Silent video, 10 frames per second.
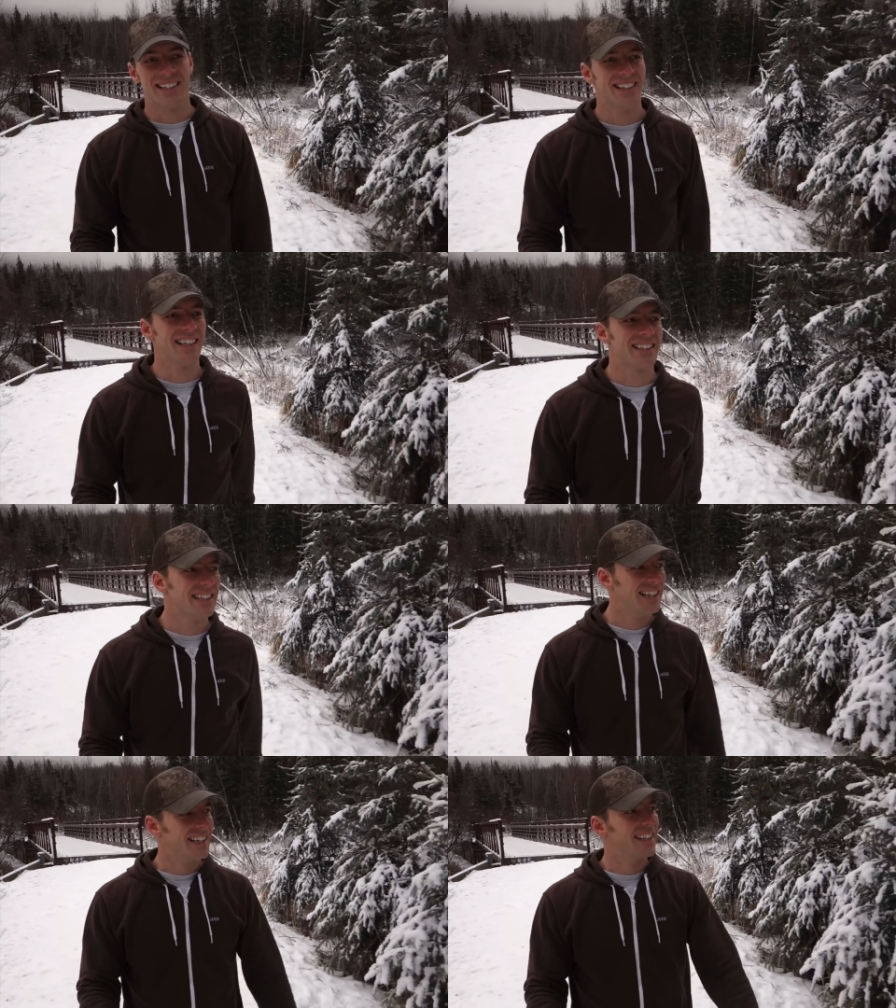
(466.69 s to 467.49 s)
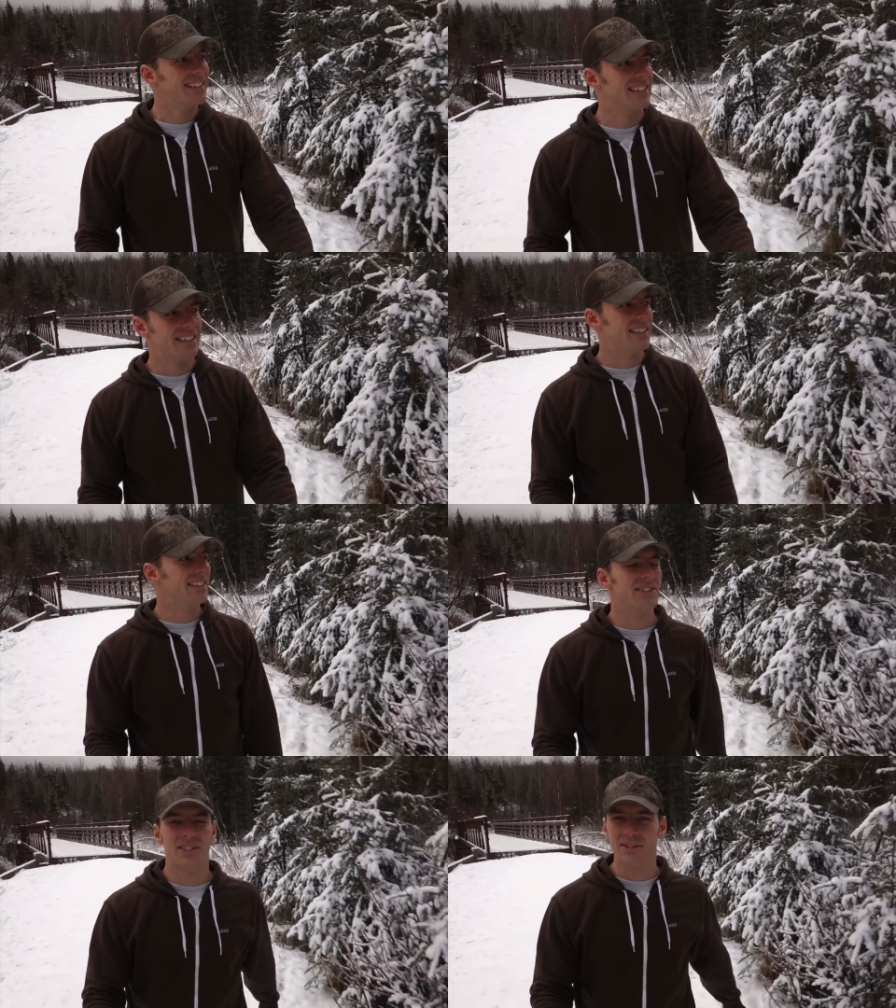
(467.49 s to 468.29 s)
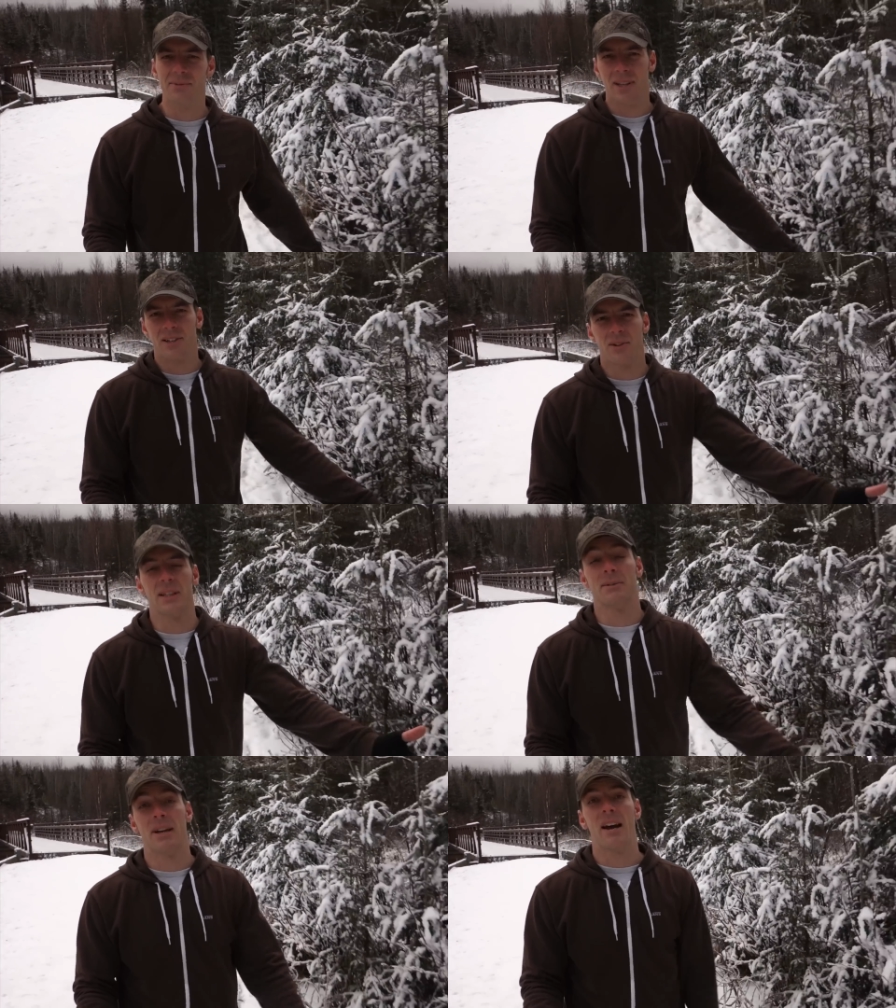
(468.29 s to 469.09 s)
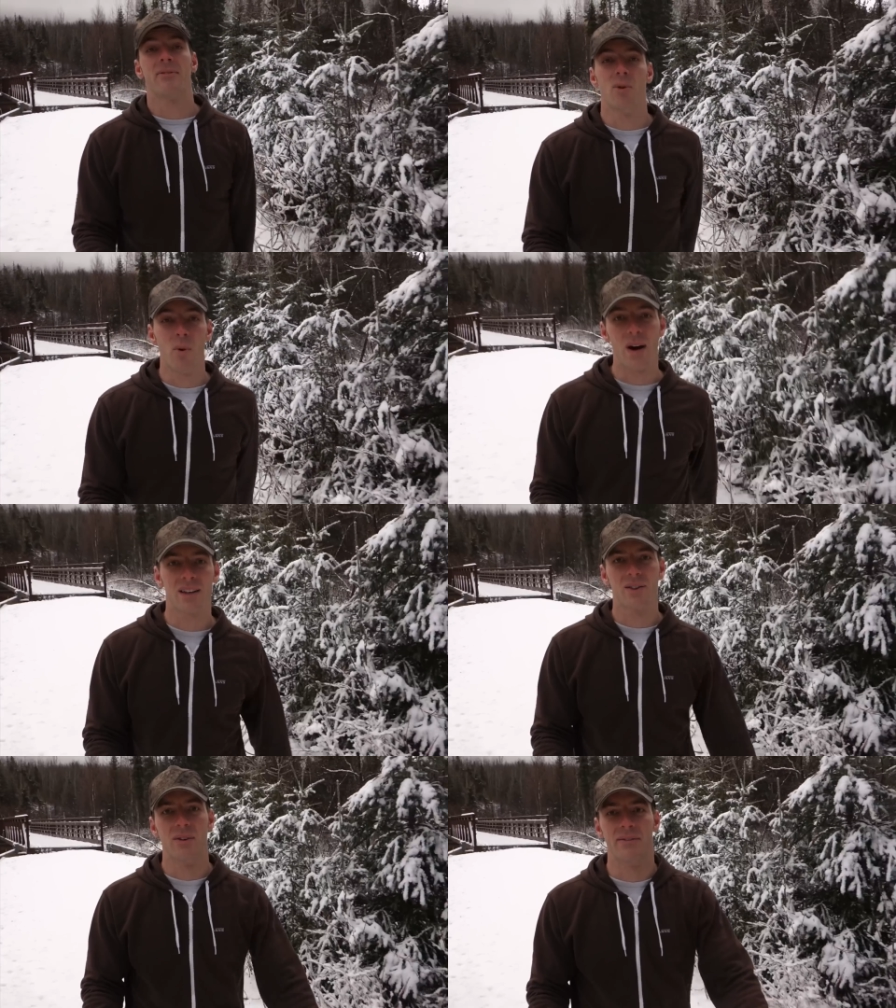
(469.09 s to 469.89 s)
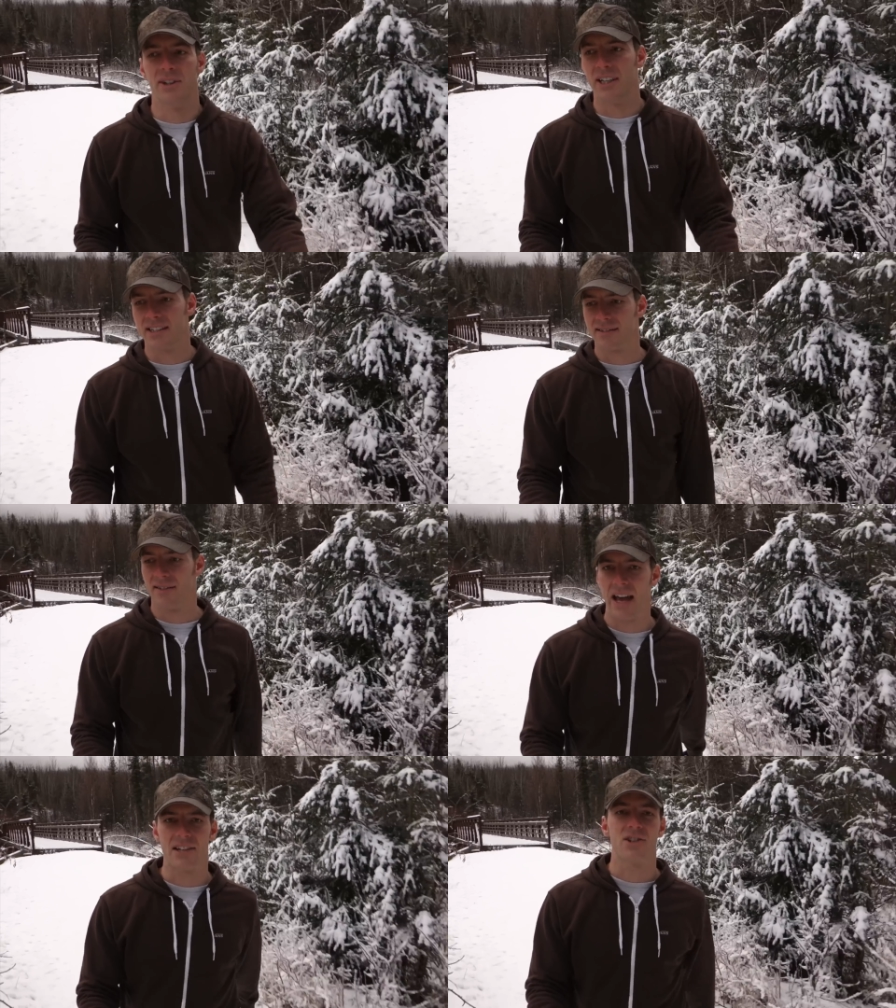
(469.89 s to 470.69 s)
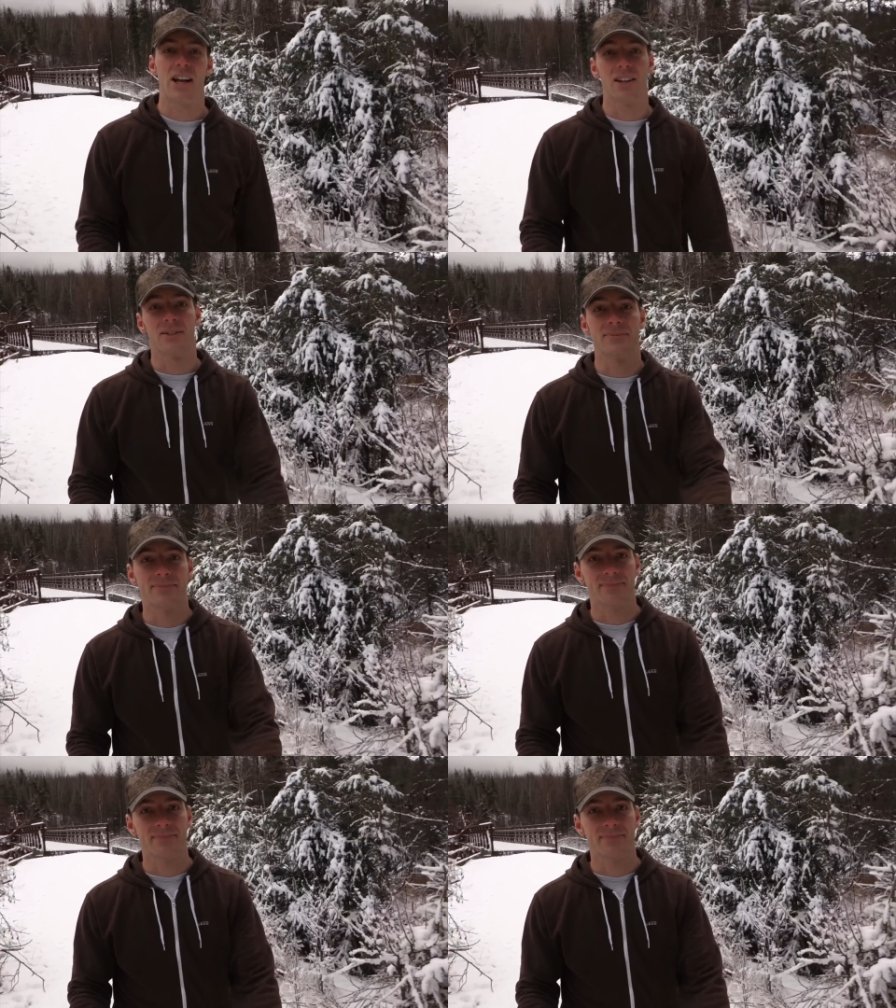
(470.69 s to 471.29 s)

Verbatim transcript: Like, you, you, you literally would have to walk the river. It's that shallow.